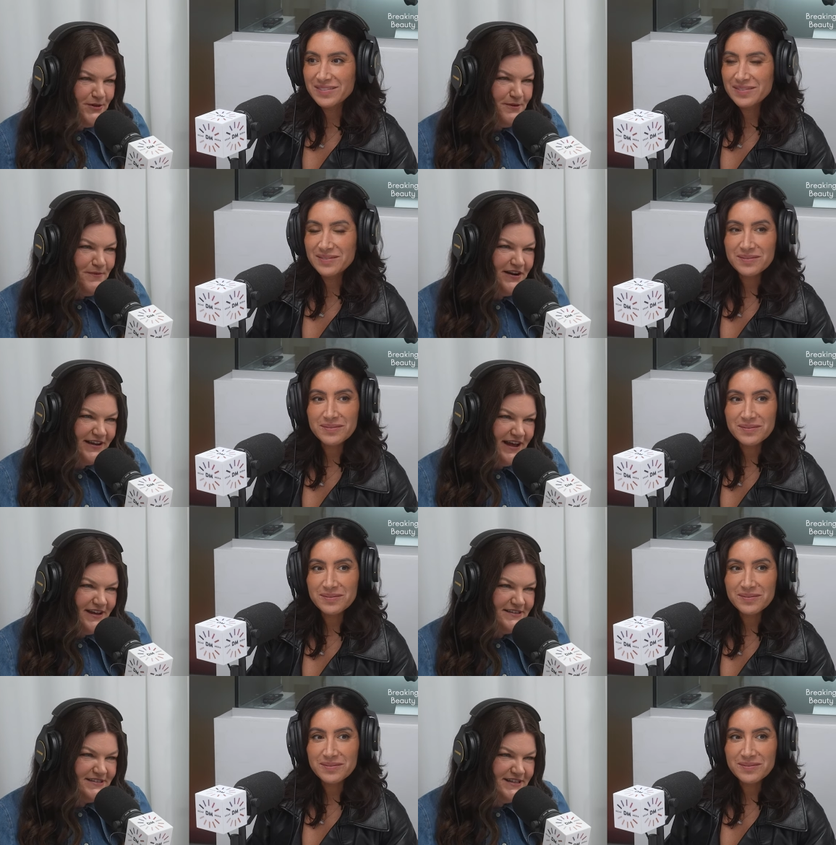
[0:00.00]
Speaker 1: Beauty
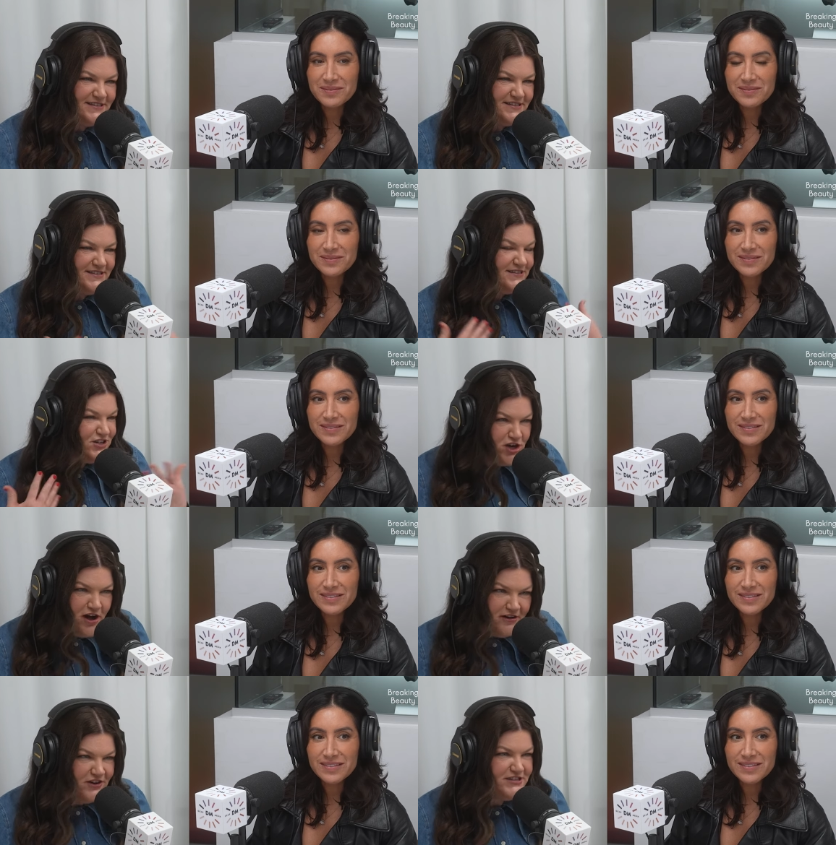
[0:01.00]
Podcast. It's such an
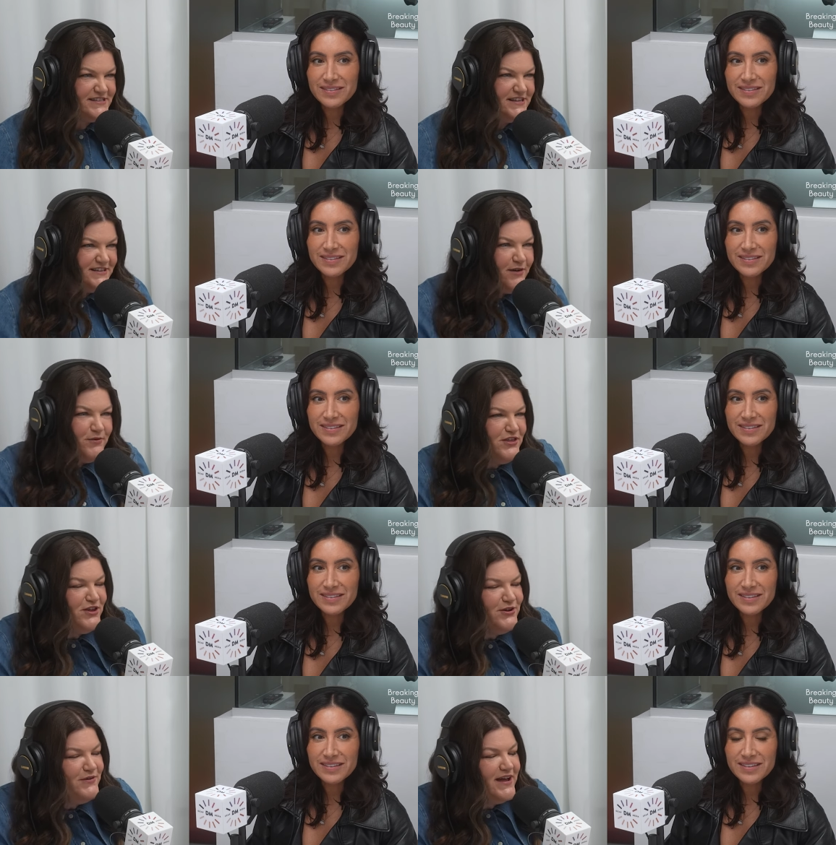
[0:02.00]
honor to sit down with
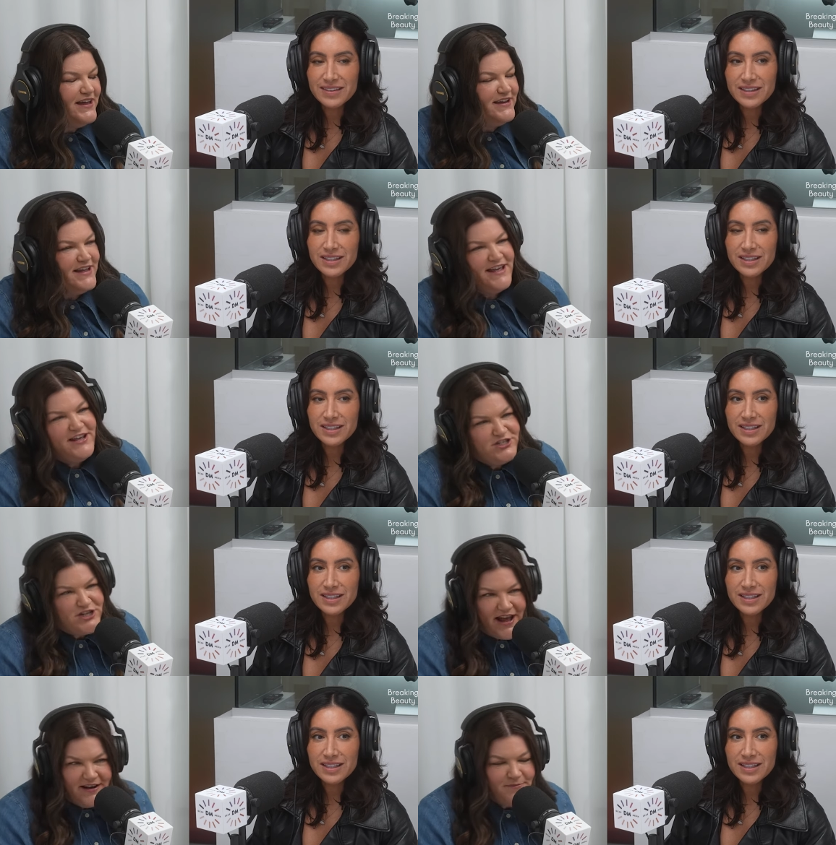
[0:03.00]
you and
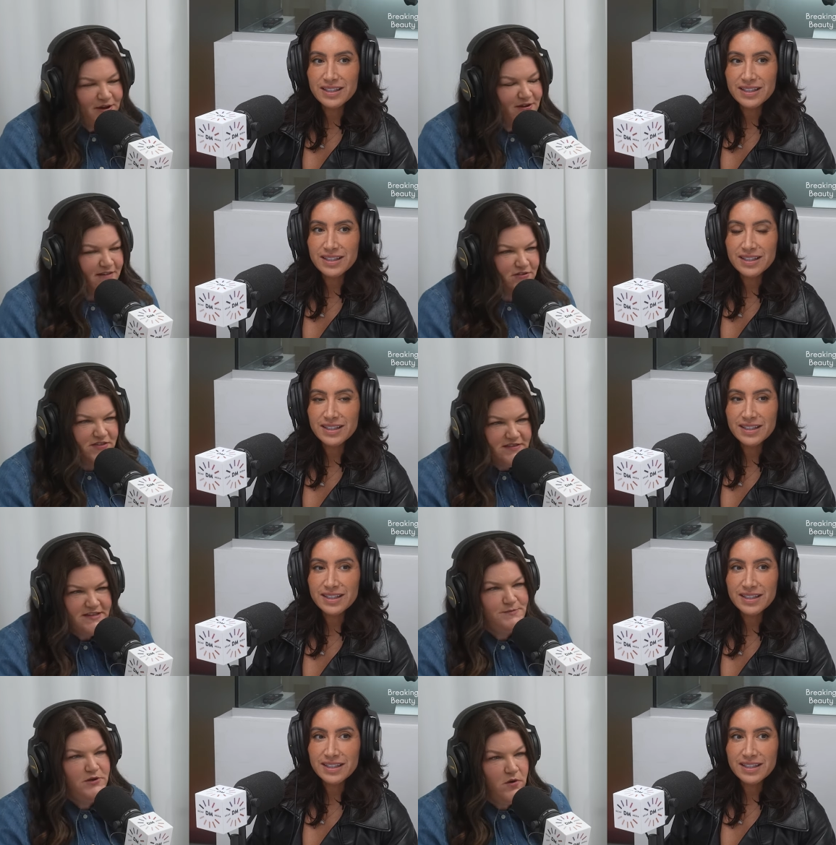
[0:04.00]
chat about everything
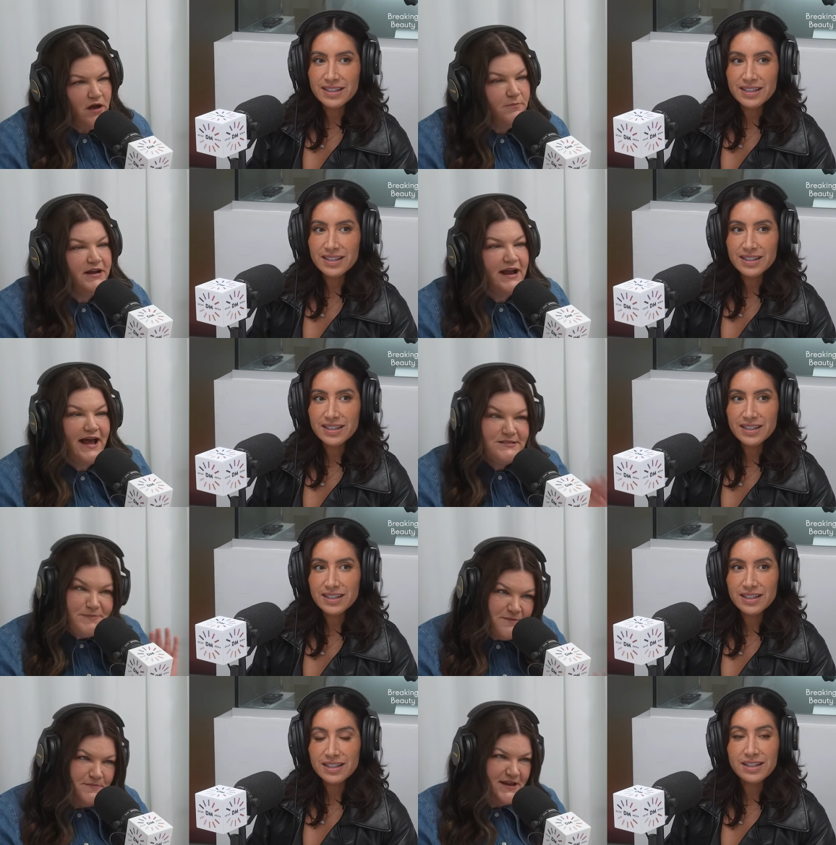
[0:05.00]
that's been going on. But it has
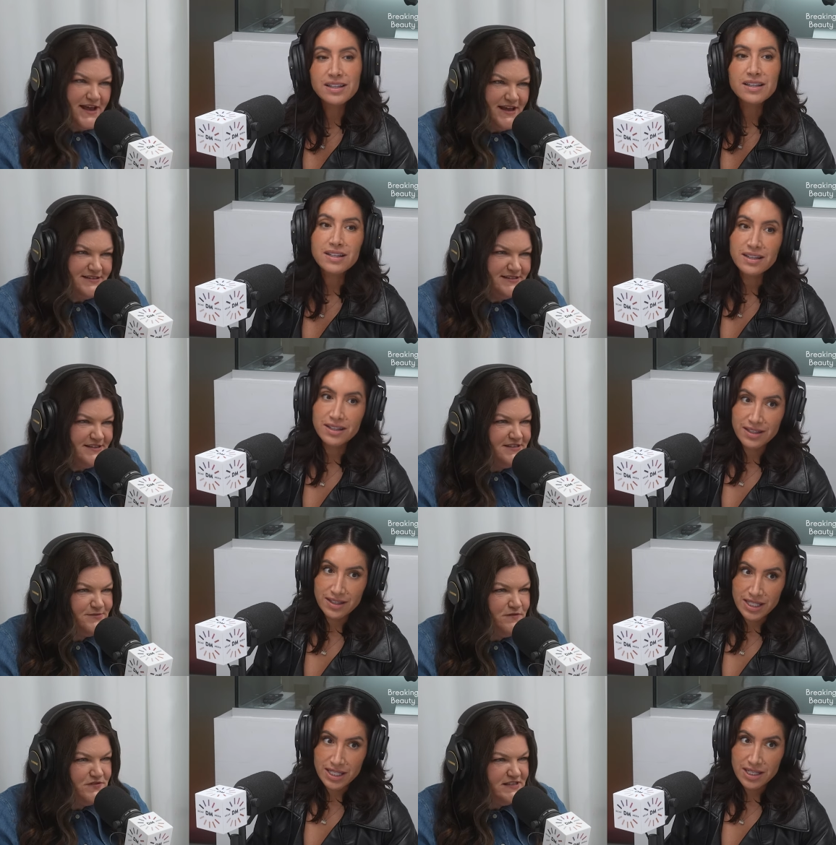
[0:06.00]
been a minute since
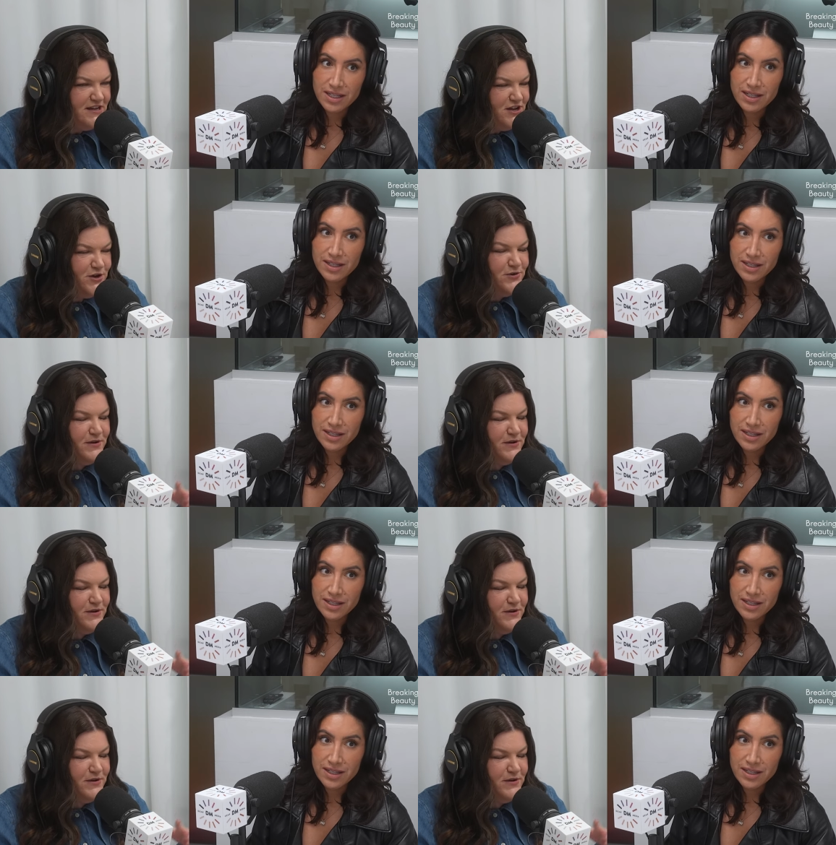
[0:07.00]
we've seen you